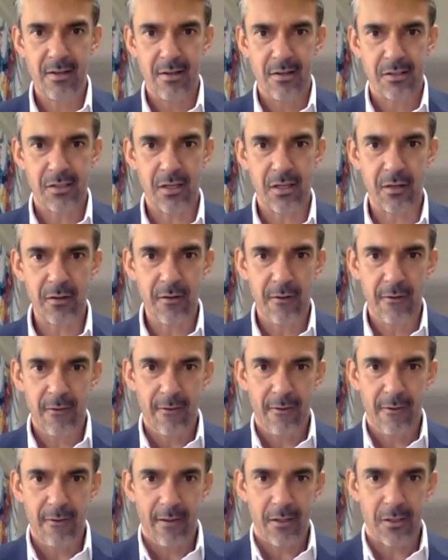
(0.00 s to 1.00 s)
So
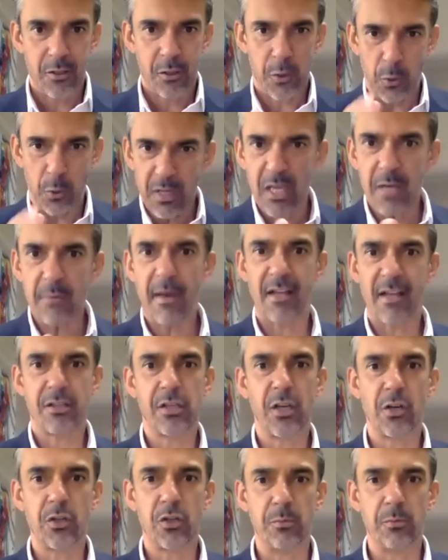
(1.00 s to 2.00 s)
talking about
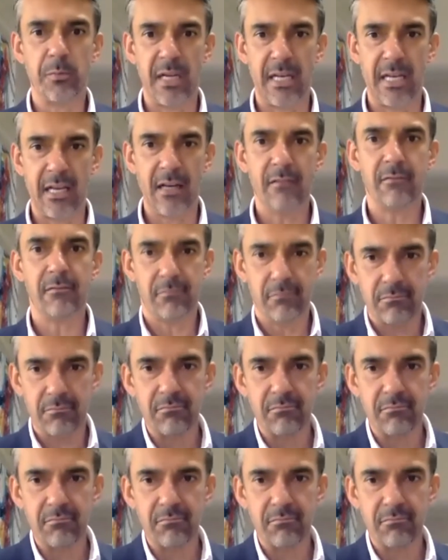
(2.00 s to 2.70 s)
social media,